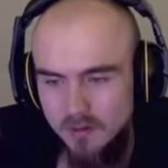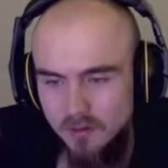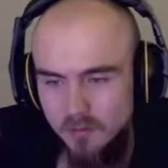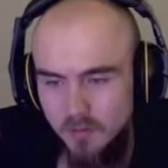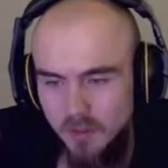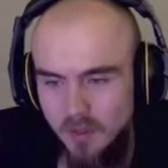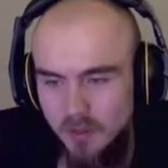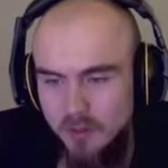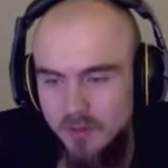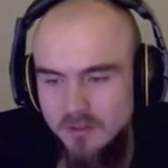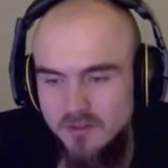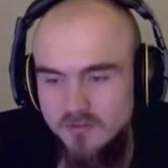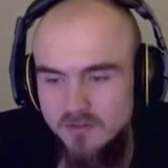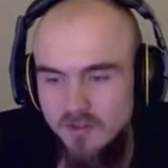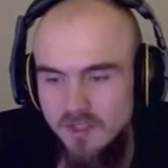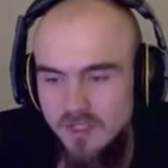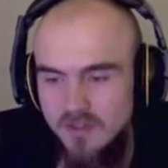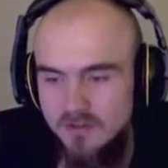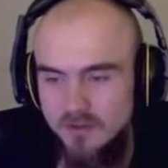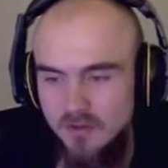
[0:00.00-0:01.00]
But Louis is
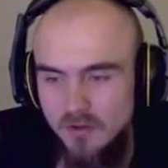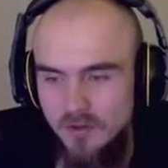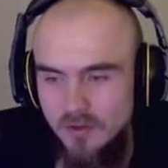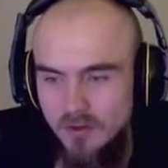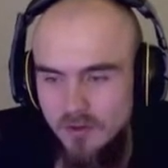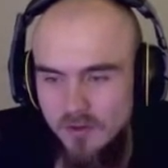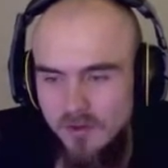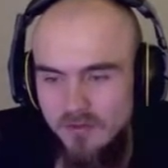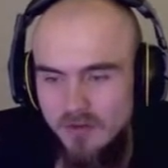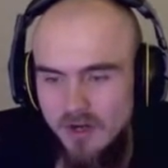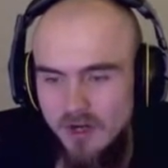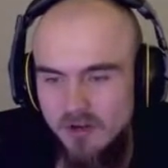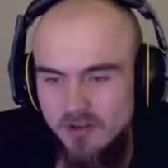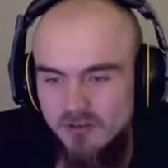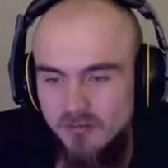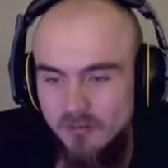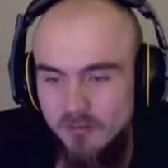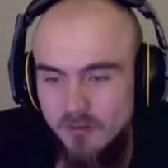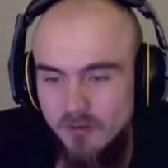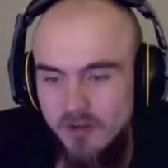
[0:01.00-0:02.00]
free, so you'll never
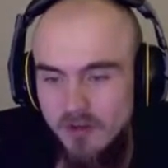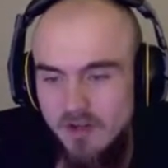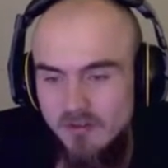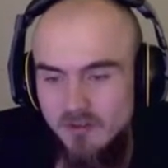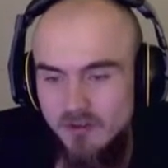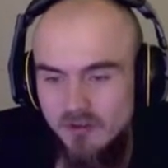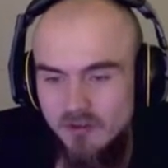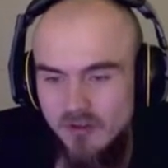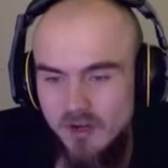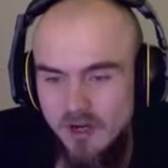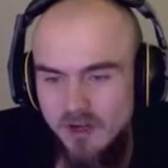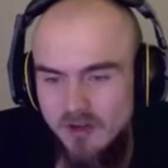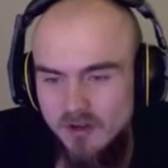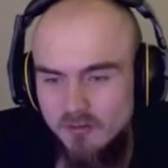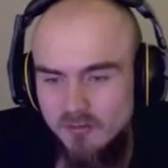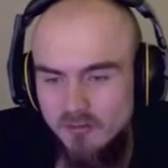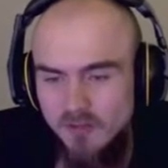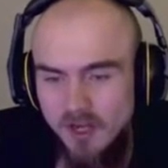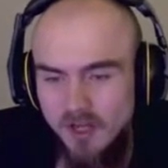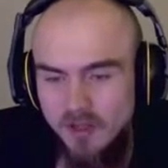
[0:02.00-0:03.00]
run out
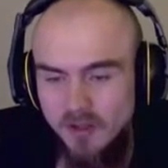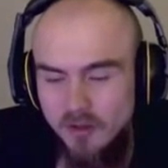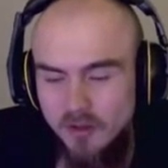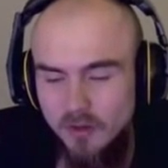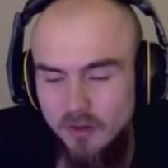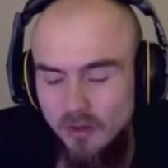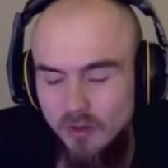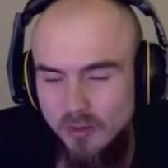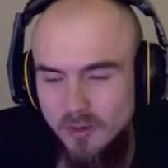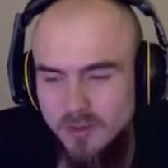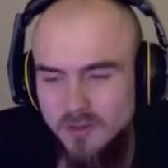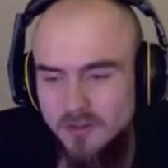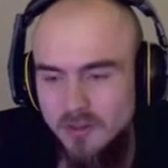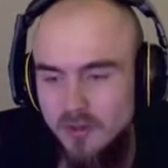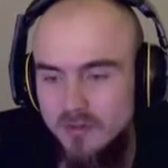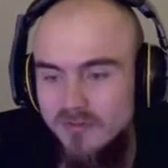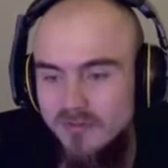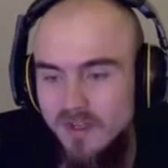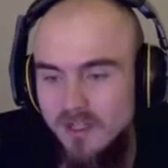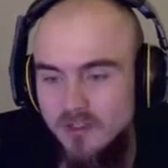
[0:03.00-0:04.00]
of money. You can always go
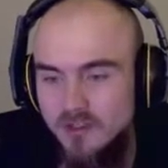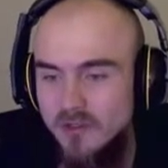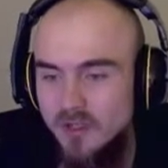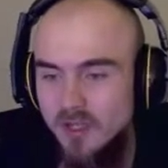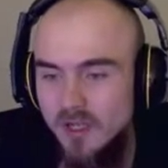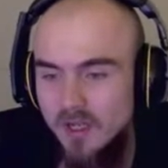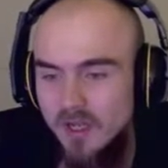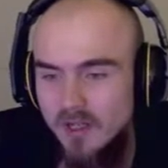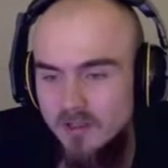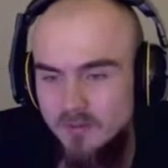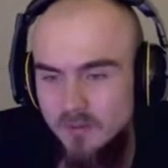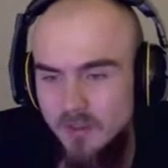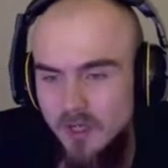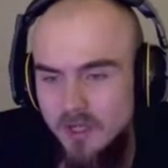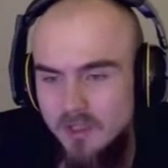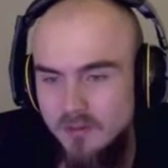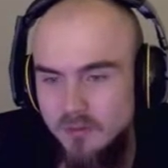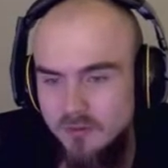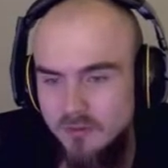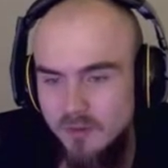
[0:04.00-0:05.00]
adventuring and get some
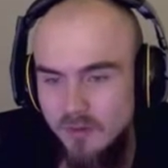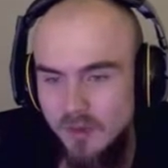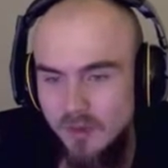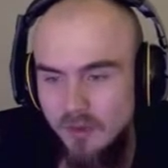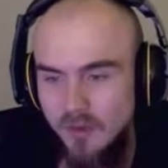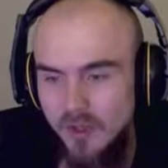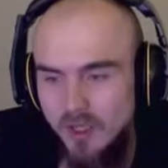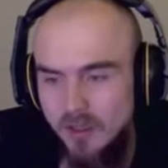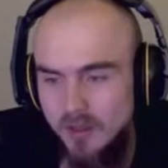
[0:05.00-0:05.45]
items with Louis.